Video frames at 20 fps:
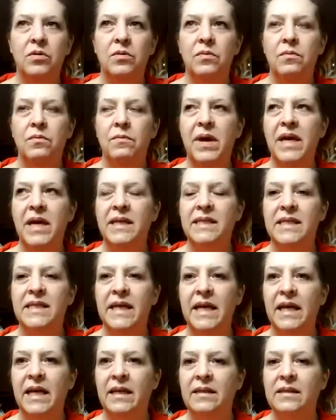makes
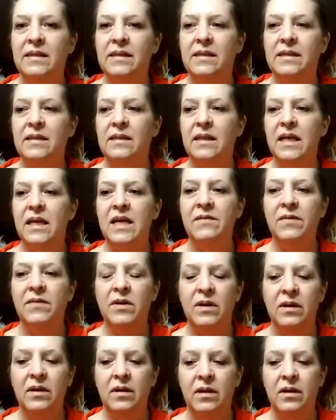things
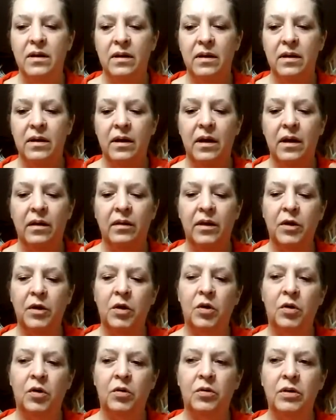even a
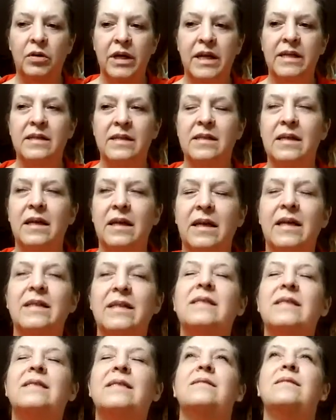little in in
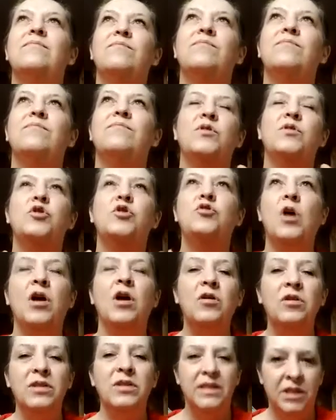
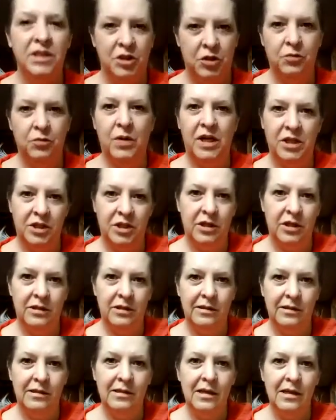struggle
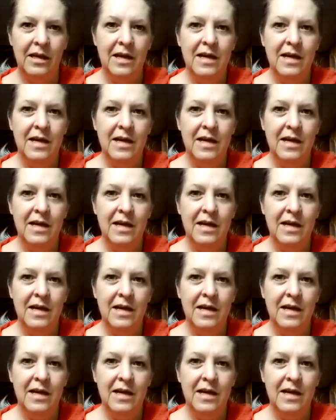situations